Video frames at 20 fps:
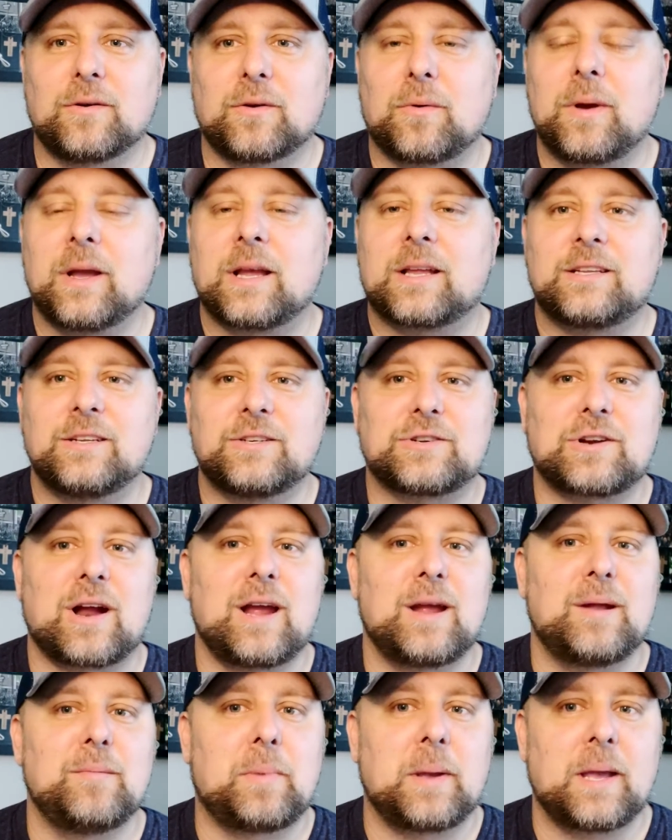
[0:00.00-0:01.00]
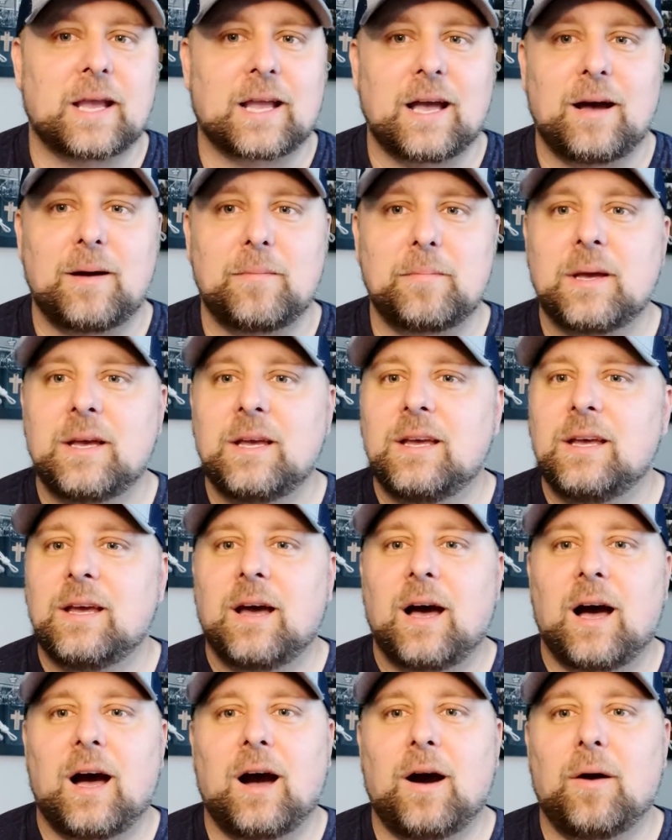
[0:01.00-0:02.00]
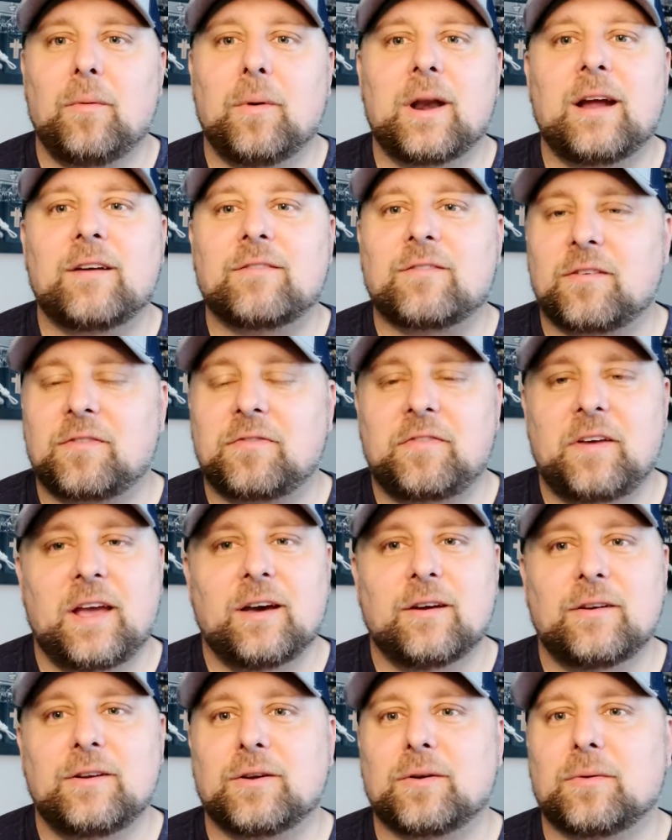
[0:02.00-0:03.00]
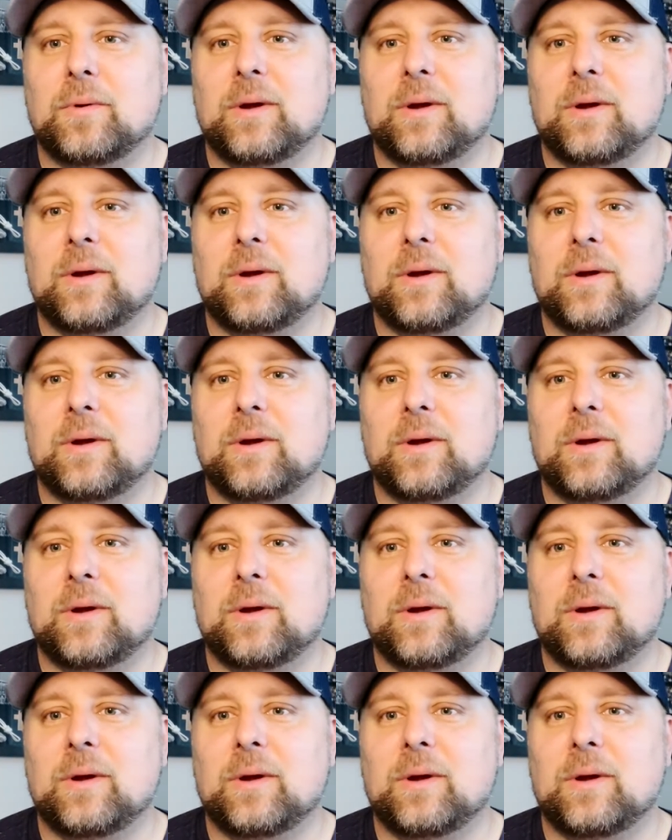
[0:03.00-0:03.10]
quick to try and pick up whatever failure,